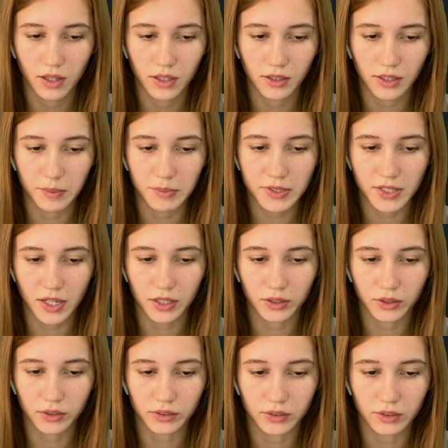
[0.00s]
Let me tell
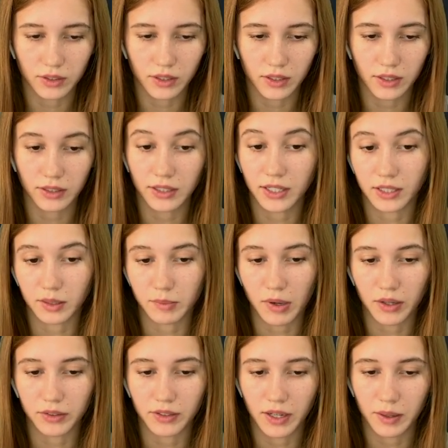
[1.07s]
you a little
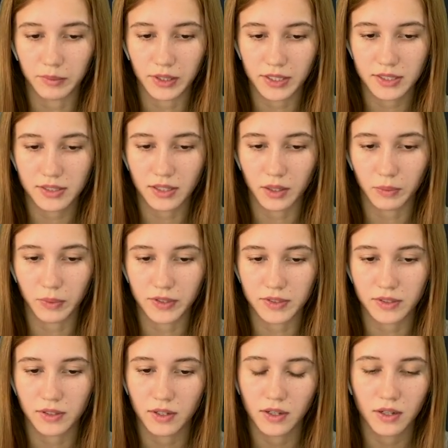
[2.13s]
about them. Let's start
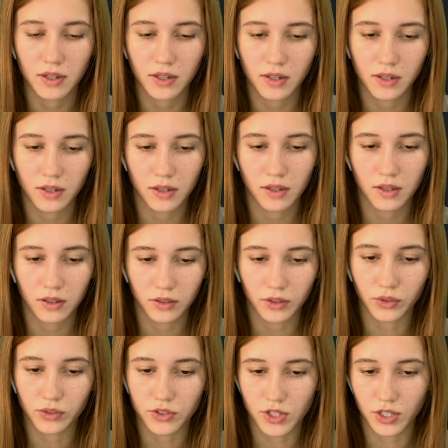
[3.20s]
with
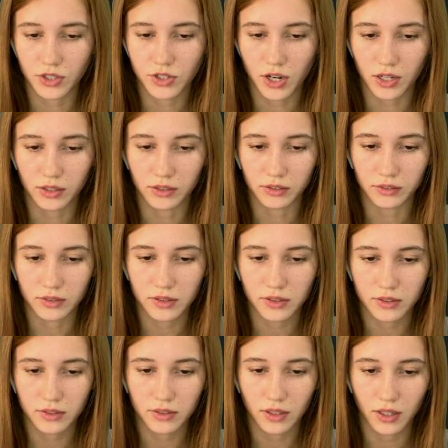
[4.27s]
non-chain
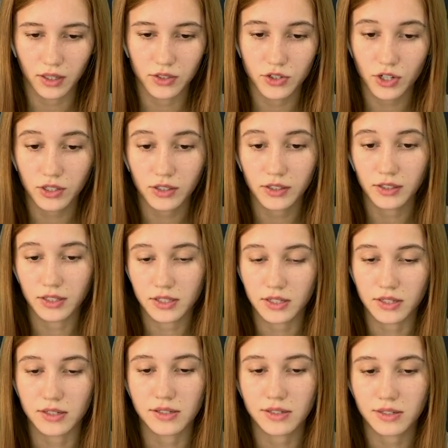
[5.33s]
channels. In general, this is
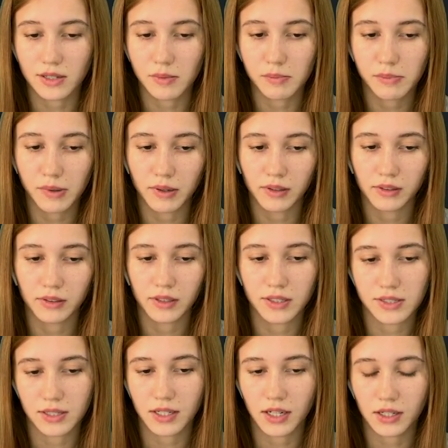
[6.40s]
a simple
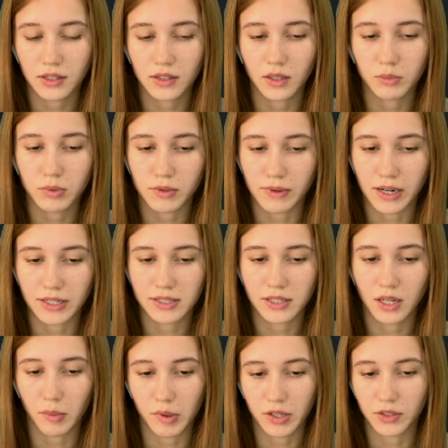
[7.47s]
indicator that provides the
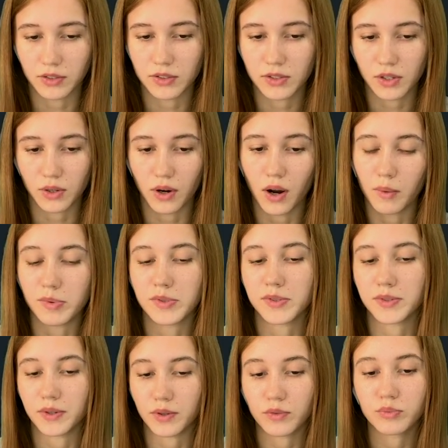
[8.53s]
ability to
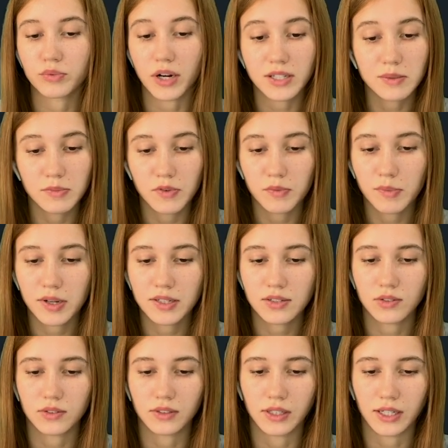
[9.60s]
observe price movements
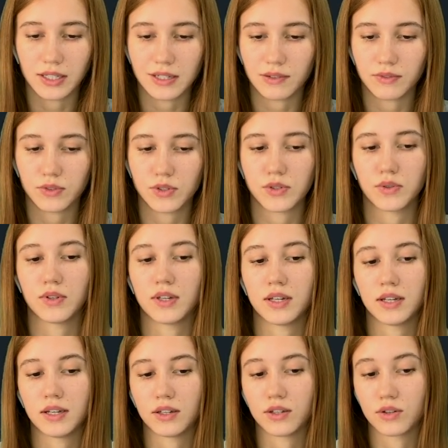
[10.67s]
relative to the
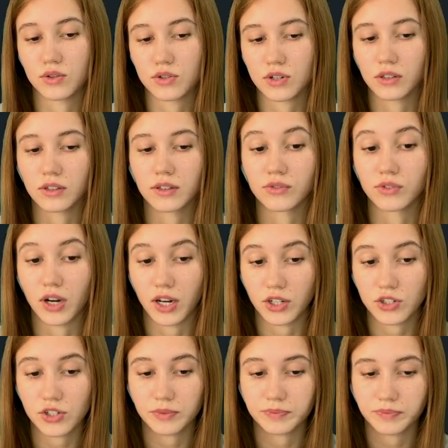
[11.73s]
usual
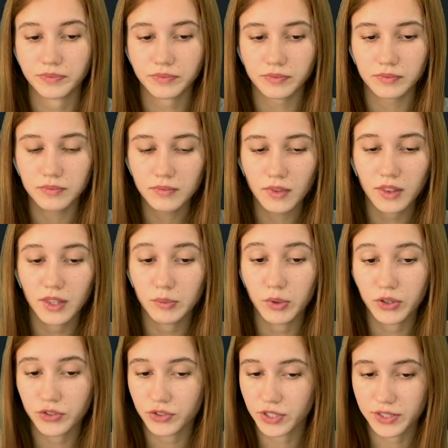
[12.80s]
range. The
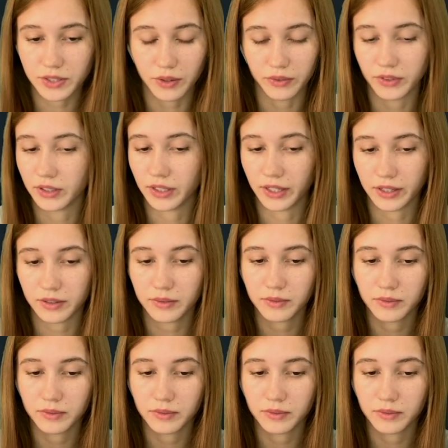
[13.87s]
boundaries of the layer